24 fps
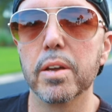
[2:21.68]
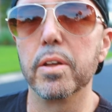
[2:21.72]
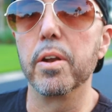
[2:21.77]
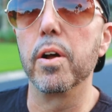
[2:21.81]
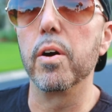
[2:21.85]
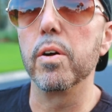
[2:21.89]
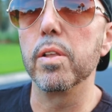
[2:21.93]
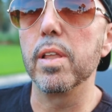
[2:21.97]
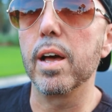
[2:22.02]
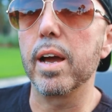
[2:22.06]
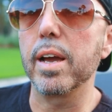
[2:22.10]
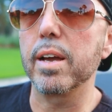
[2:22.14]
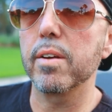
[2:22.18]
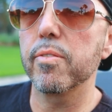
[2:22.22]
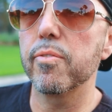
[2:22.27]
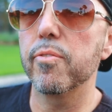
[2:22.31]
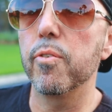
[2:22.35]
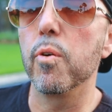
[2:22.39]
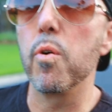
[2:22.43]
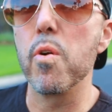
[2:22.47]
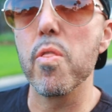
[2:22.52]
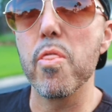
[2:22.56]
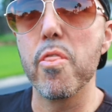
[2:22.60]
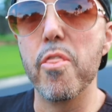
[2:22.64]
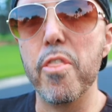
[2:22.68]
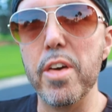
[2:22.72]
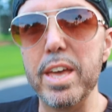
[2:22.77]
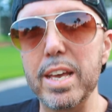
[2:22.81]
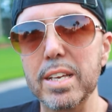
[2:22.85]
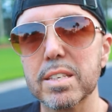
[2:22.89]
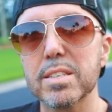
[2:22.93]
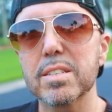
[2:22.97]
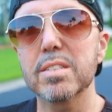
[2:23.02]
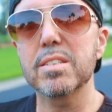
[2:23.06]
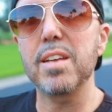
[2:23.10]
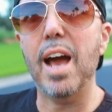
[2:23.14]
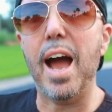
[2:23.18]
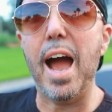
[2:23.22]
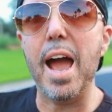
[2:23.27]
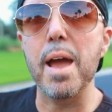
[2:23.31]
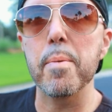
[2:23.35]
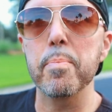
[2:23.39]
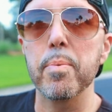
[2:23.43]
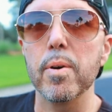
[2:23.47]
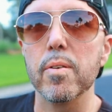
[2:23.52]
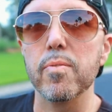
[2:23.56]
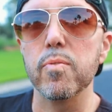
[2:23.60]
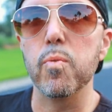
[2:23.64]
You know, like for this
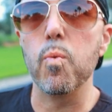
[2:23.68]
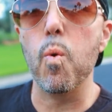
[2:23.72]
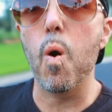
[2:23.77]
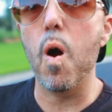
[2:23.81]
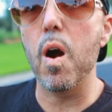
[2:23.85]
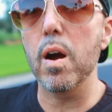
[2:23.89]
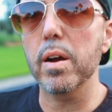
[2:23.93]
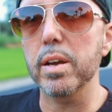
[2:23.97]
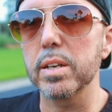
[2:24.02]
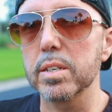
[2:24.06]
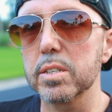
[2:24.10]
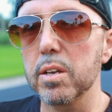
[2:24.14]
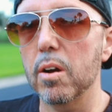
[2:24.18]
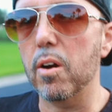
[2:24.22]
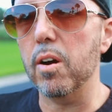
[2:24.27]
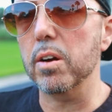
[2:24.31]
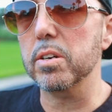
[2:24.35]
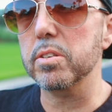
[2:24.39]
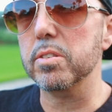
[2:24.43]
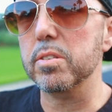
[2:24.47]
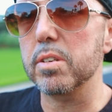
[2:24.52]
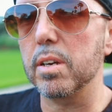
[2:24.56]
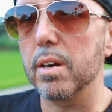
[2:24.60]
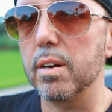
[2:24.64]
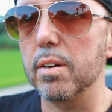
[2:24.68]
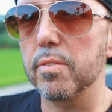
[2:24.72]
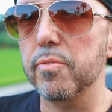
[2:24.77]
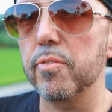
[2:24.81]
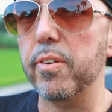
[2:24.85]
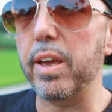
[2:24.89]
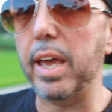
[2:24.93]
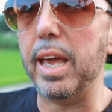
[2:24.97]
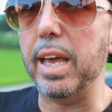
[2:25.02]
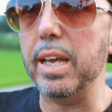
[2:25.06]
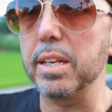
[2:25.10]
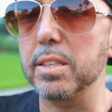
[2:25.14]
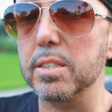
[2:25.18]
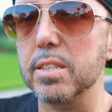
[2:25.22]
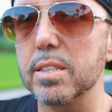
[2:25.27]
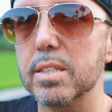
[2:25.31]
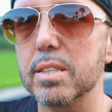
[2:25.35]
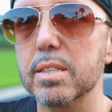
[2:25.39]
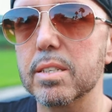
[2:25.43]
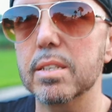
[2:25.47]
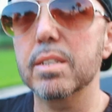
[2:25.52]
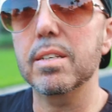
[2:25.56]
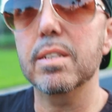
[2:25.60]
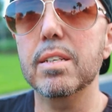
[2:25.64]
type of walk and talk stuff,
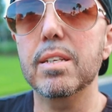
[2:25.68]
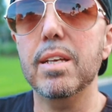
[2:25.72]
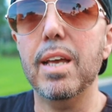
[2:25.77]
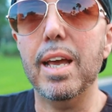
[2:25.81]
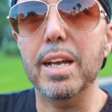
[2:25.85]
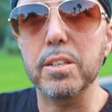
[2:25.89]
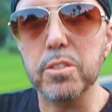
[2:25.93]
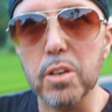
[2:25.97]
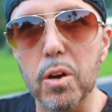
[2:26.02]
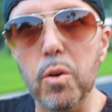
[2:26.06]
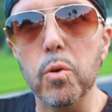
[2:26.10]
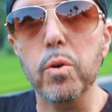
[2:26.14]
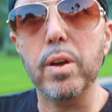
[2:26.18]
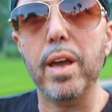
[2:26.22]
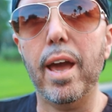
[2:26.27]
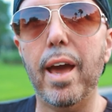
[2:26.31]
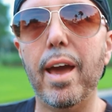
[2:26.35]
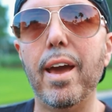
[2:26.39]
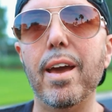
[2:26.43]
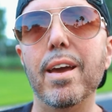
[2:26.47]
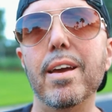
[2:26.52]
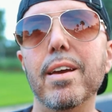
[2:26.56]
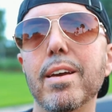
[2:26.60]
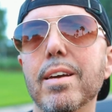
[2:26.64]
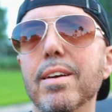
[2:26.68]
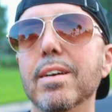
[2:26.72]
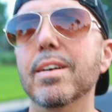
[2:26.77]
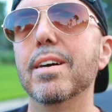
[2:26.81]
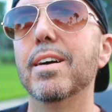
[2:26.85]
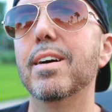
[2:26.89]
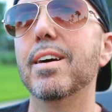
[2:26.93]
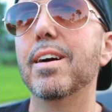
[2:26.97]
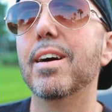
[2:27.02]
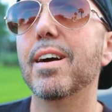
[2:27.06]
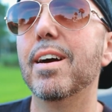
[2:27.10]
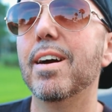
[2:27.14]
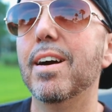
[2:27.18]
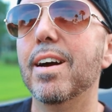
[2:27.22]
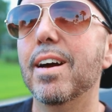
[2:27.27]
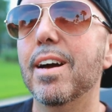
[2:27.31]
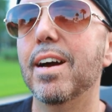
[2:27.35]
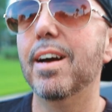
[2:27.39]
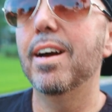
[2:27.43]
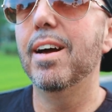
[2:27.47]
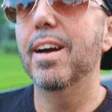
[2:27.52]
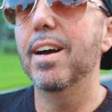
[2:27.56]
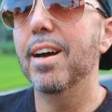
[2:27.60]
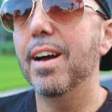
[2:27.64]
it's okay.
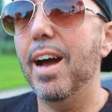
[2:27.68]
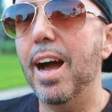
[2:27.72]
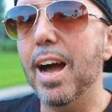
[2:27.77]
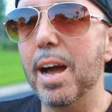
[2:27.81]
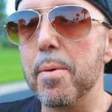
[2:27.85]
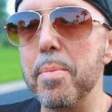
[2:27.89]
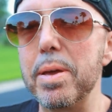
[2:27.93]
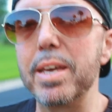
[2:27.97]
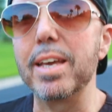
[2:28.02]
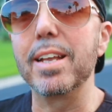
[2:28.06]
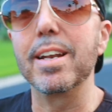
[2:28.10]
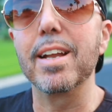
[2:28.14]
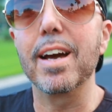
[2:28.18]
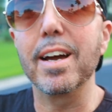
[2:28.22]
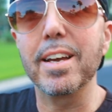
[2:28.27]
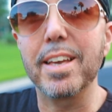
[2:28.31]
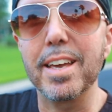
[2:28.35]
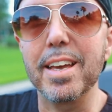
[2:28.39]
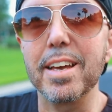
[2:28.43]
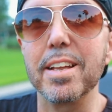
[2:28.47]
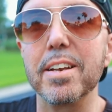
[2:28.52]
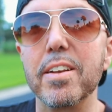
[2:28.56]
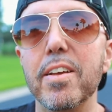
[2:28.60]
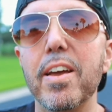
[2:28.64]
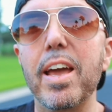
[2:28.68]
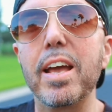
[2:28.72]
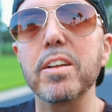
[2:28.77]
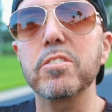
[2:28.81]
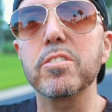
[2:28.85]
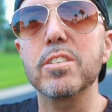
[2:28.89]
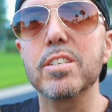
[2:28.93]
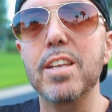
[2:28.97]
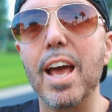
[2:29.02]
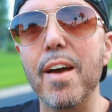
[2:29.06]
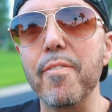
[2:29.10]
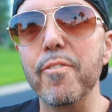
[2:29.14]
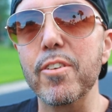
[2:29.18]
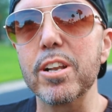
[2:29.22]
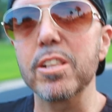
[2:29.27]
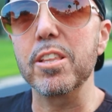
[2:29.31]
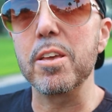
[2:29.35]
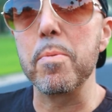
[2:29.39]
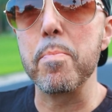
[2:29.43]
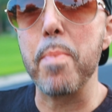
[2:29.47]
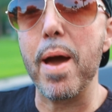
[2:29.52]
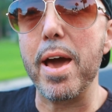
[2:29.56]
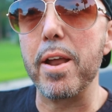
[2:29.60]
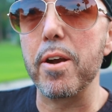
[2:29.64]
I mean, again, it's
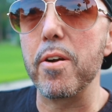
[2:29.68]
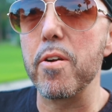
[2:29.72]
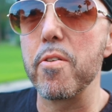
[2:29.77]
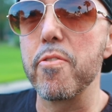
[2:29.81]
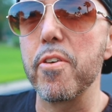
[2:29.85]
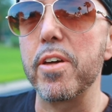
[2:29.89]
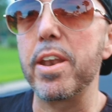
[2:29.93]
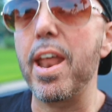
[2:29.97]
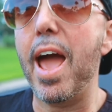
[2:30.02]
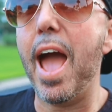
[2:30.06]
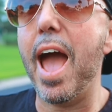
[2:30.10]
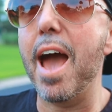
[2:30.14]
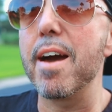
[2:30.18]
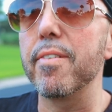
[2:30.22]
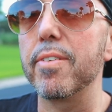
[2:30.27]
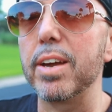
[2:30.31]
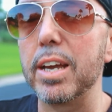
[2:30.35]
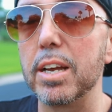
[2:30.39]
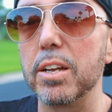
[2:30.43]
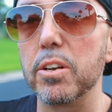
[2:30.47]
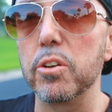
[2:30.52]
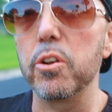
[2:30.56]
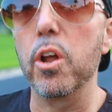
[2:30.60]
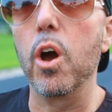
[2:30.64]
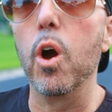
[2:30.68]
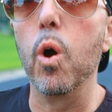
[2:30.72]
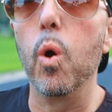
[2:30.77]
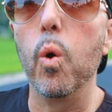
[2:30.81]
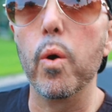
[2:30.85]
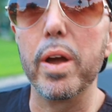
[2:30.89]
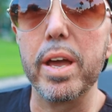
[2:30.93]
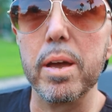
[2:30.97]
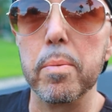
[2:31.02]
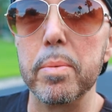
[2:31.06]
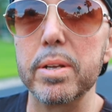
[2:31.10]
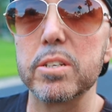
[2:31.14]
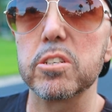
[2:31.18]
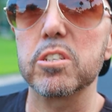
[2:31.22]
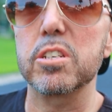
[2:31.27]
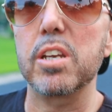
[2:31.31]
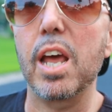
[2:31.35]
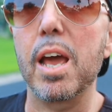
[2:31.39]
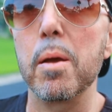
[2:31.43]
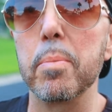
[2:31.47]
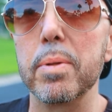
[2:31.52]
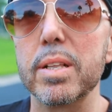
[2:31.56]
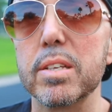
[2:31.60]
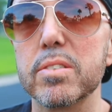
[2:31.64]
definitely better than having no image
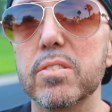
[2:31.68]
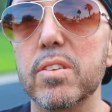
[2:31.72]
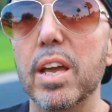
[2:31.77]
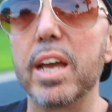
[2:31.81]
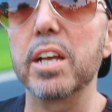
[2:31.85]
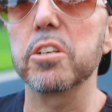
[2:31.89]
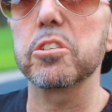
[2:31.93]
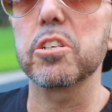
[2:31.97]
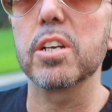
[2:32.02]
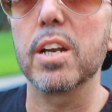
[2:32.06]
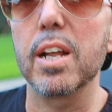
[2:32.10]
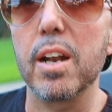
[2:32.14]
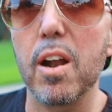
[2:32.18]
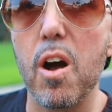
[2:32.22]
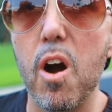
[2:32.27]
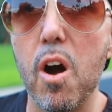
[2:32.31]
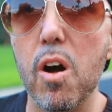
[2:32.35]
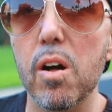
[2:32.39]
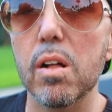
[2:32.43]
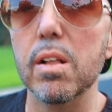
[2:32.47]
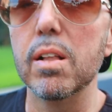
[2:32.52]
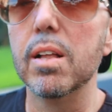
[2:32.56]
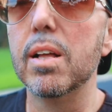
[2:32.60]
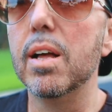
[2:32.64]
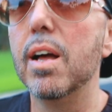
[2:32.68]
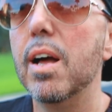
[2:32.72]
stabilization at all.